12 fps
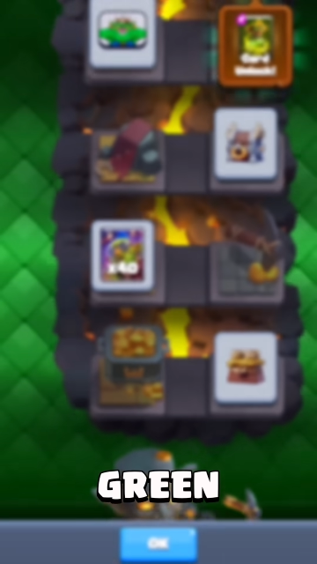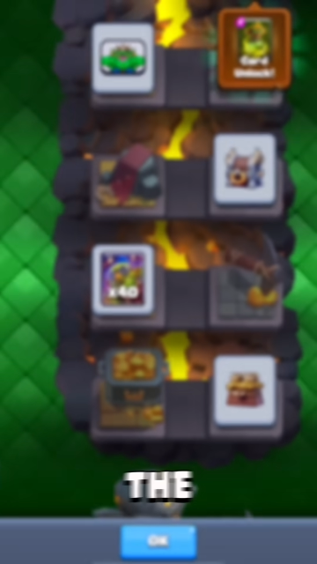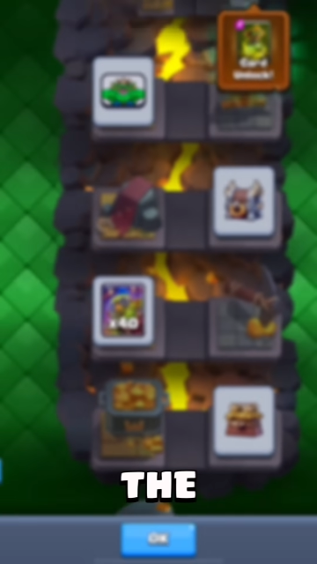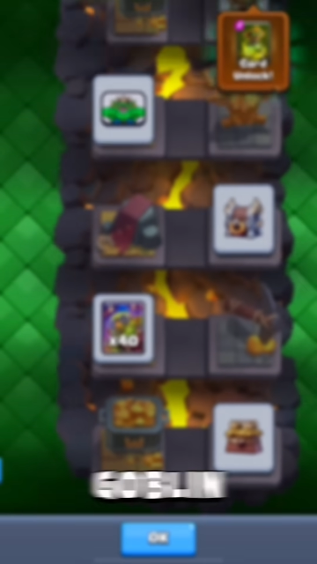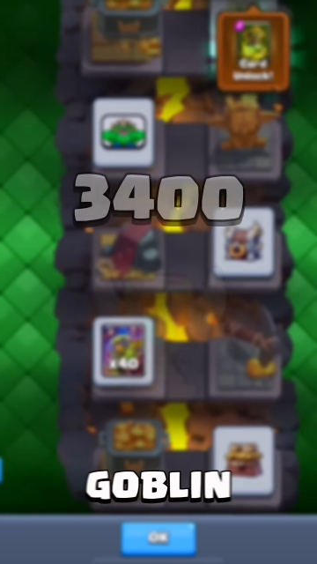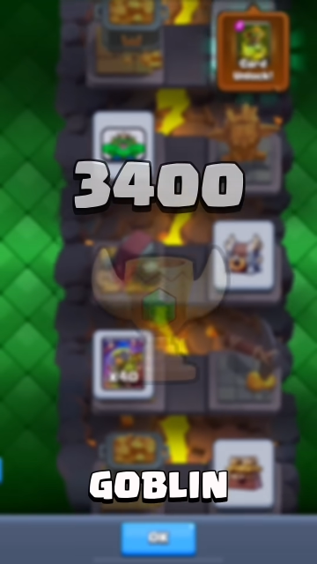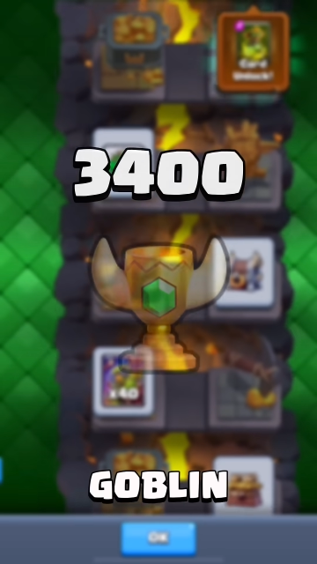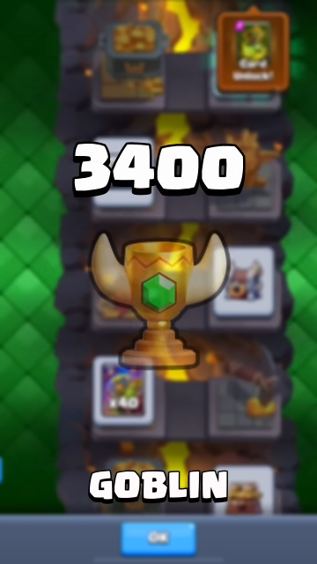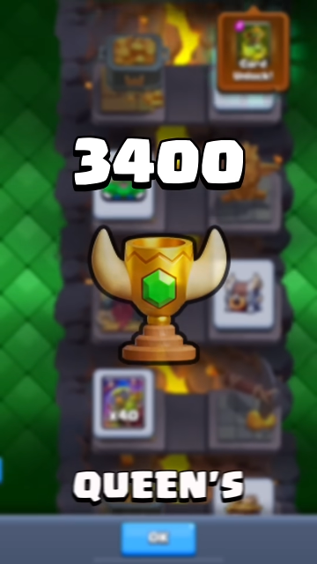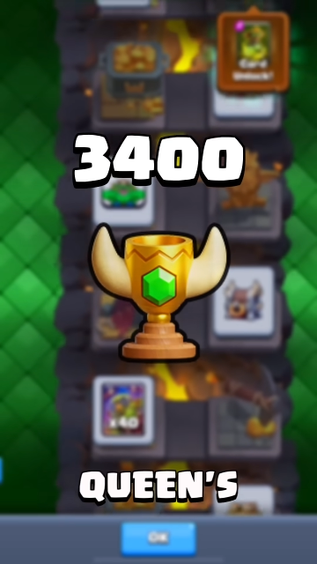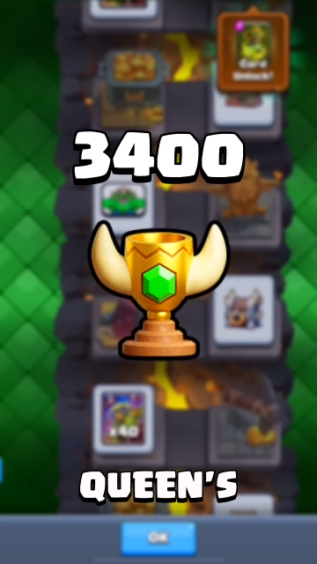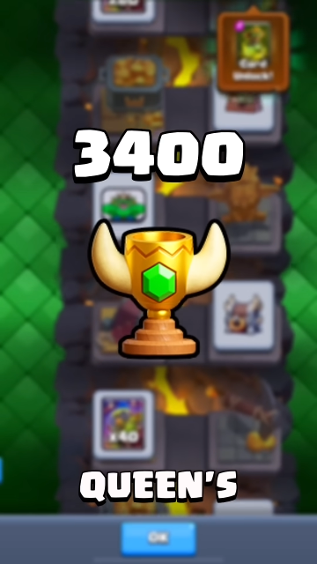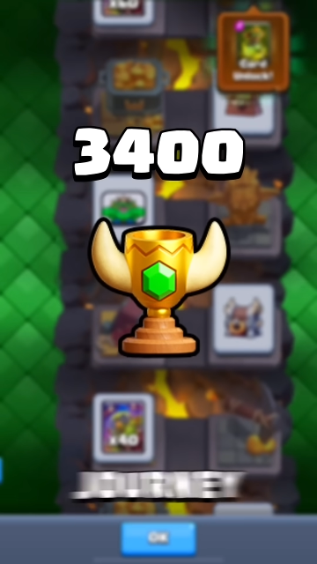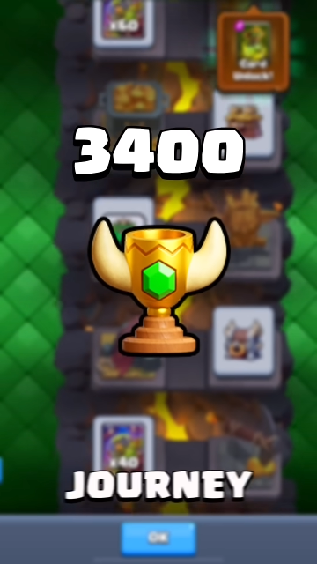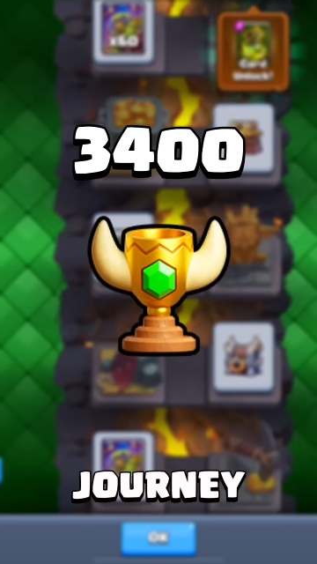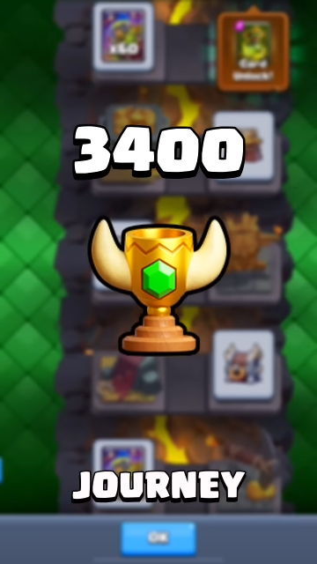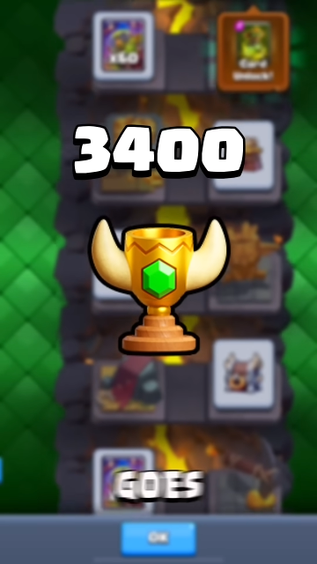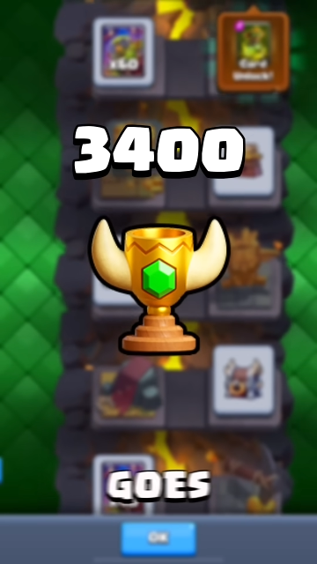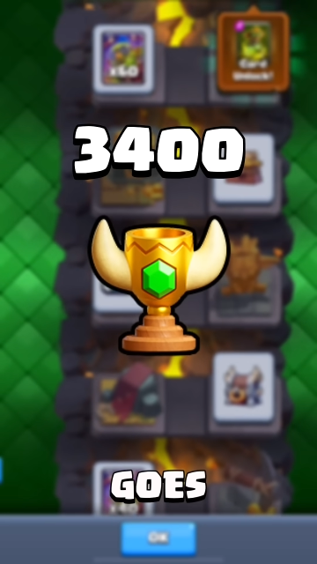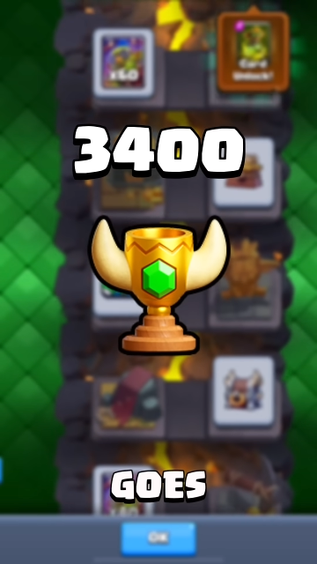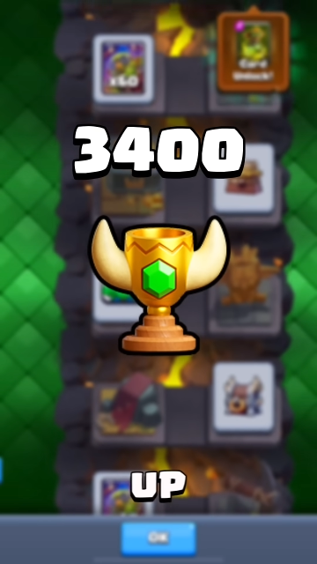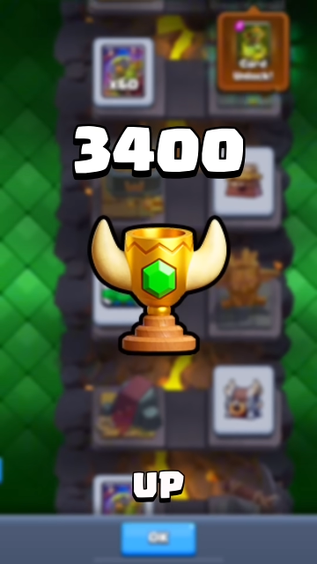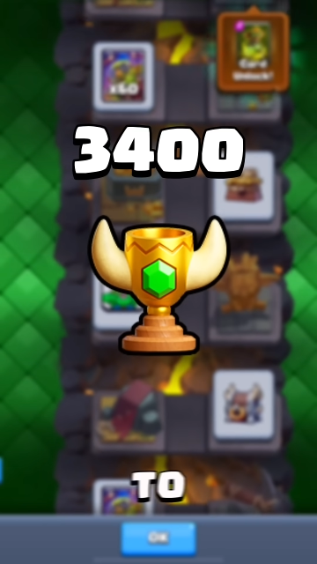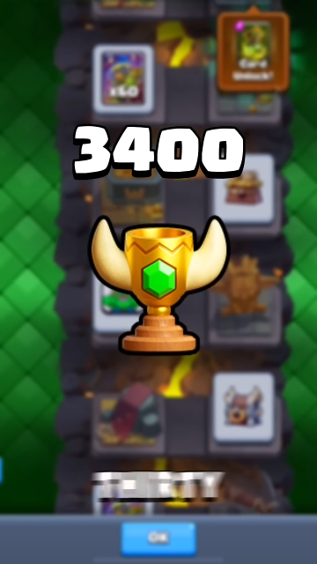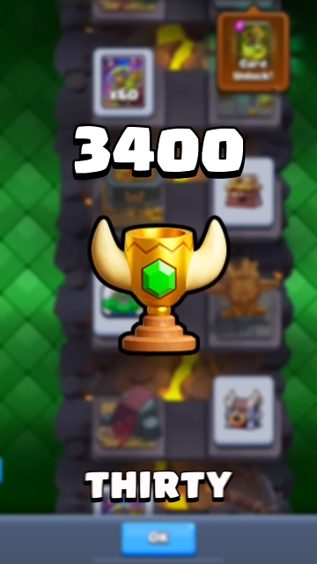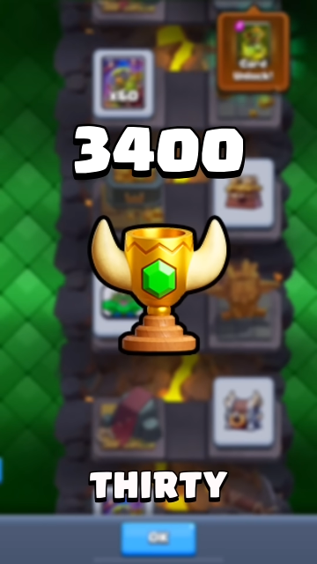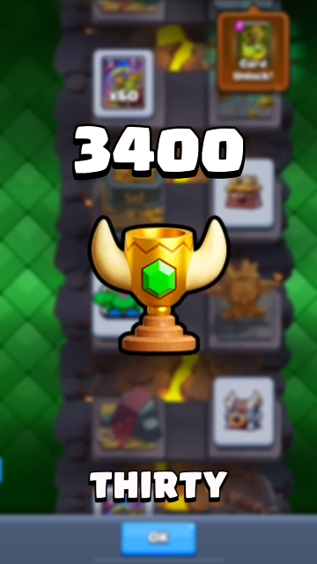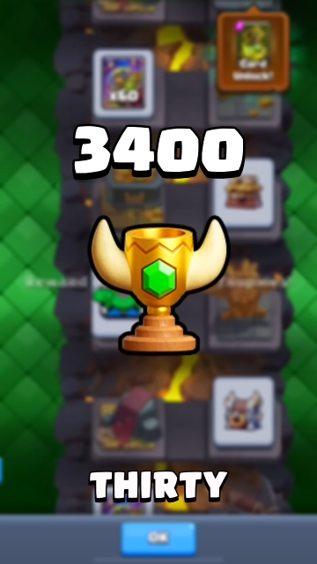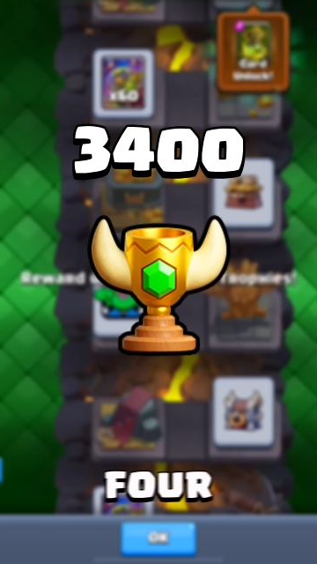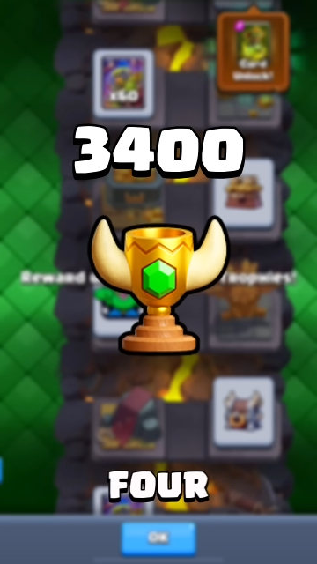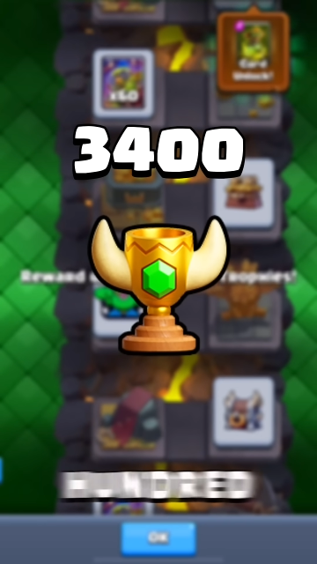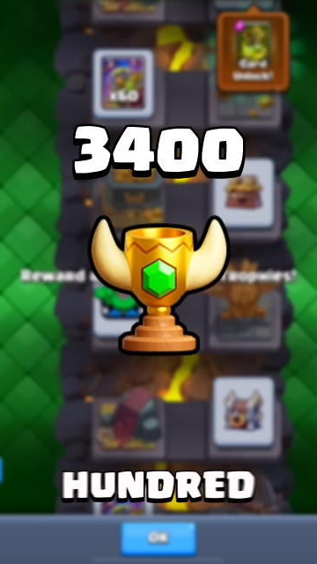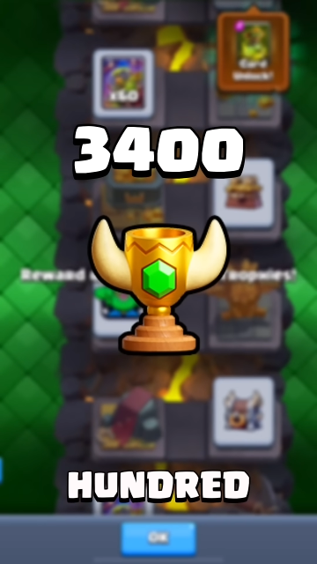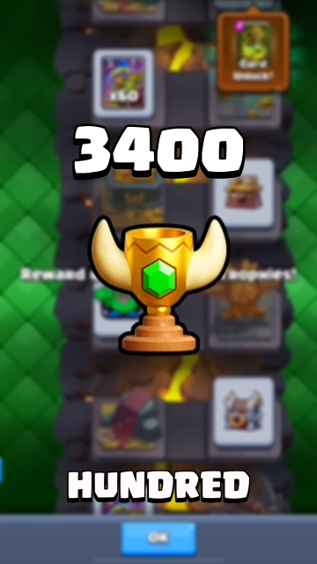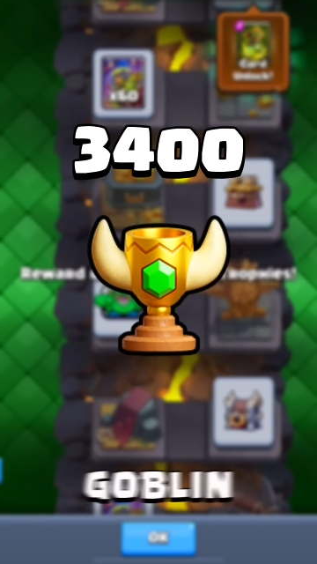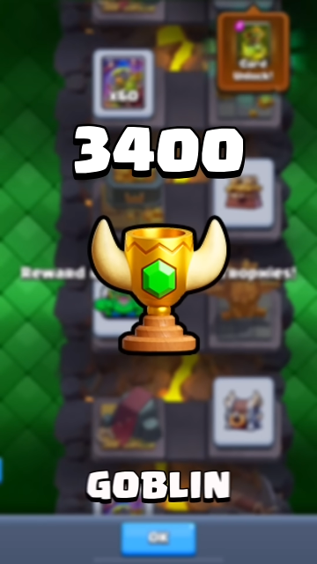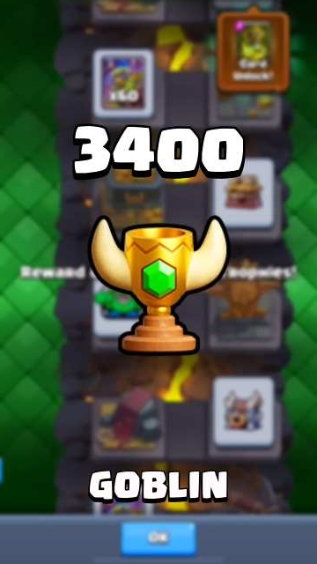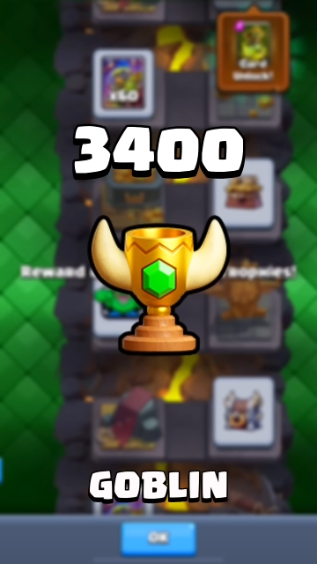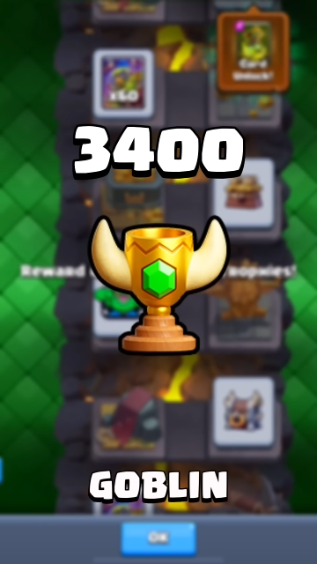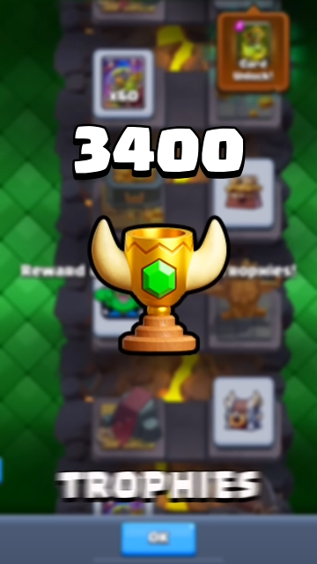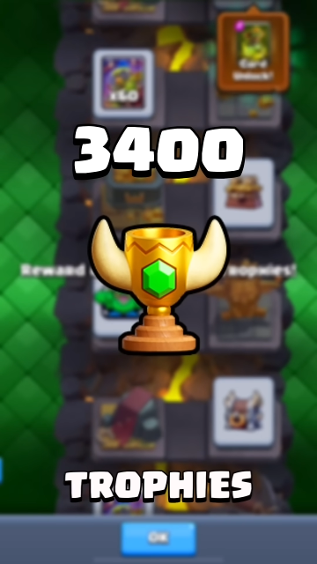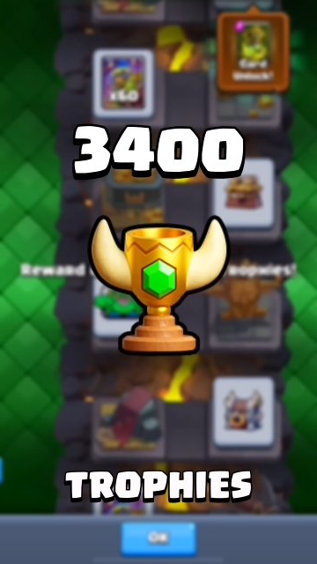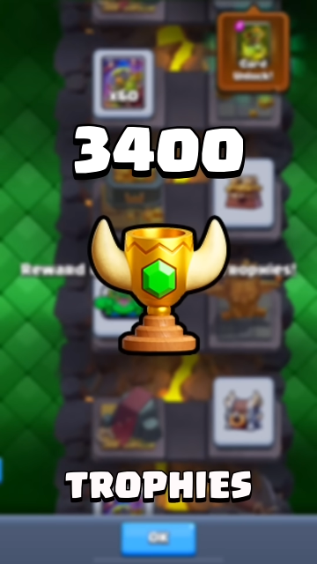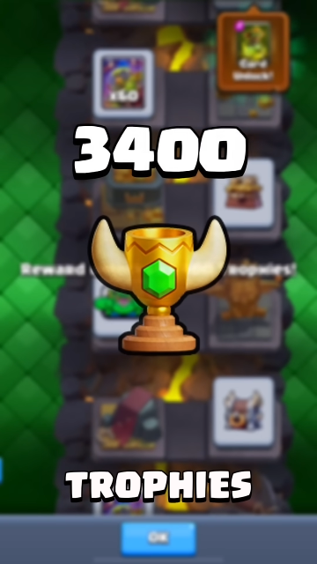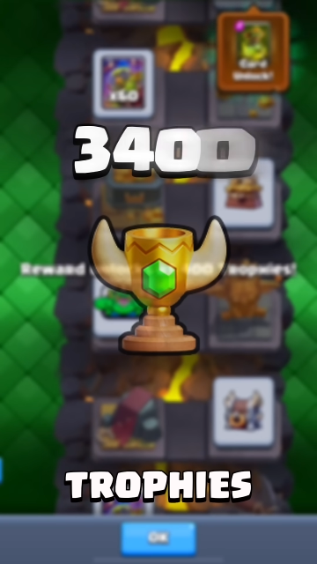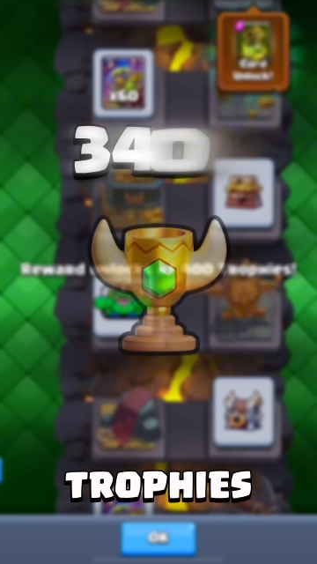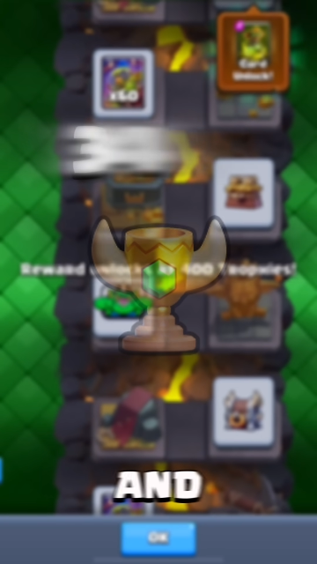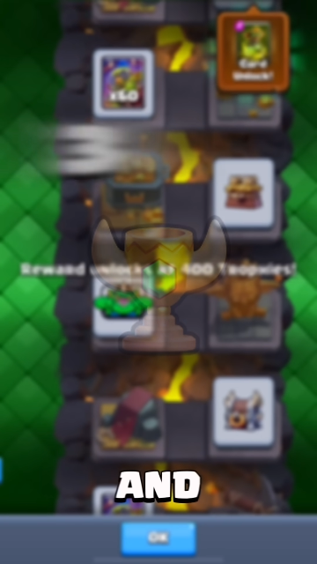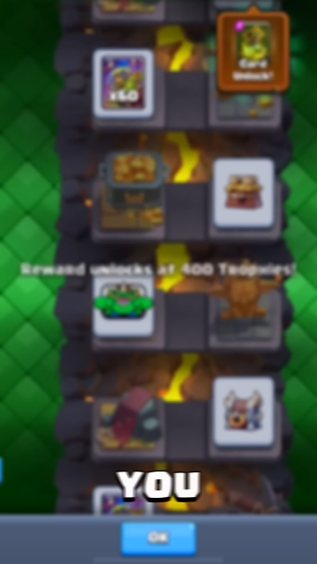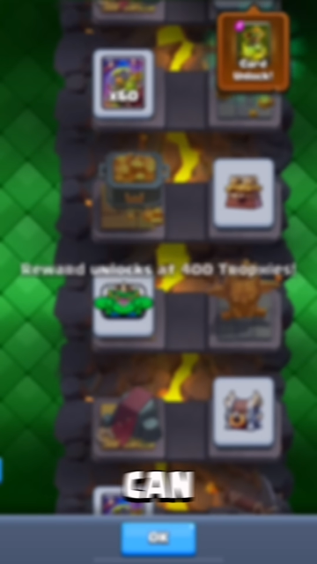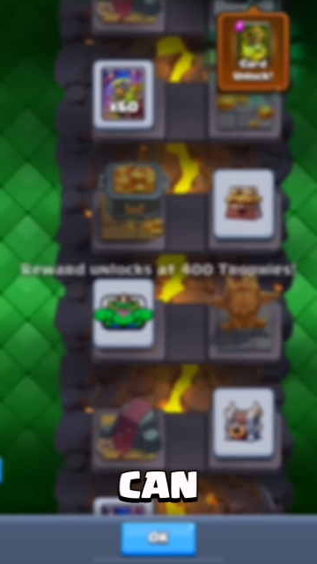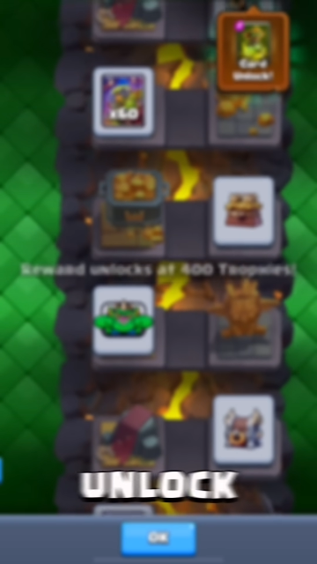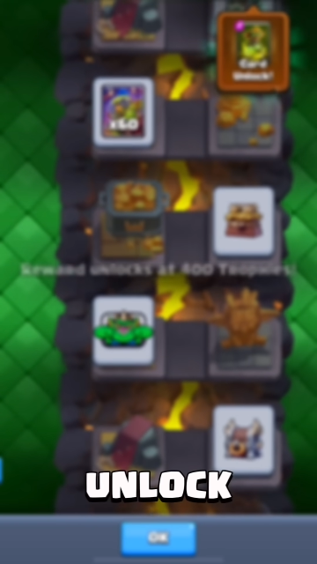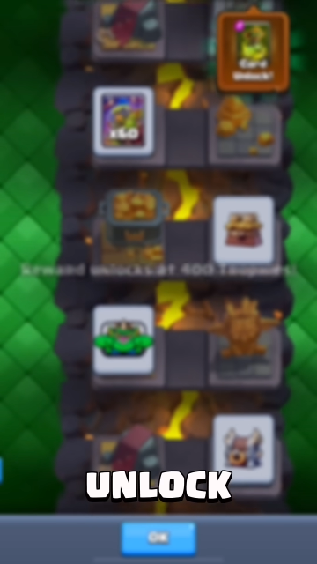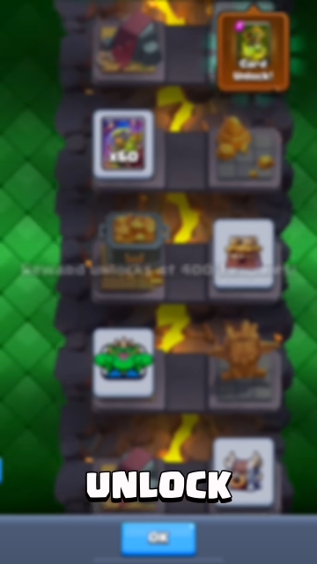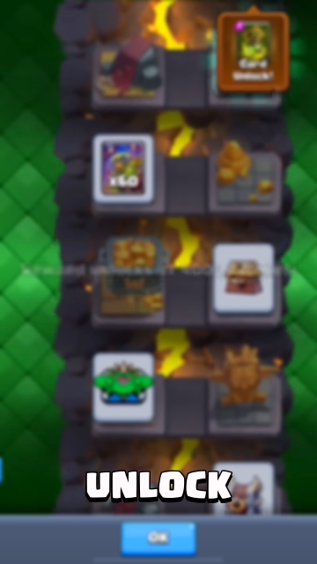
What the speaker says: Nobody's mouth can be seen.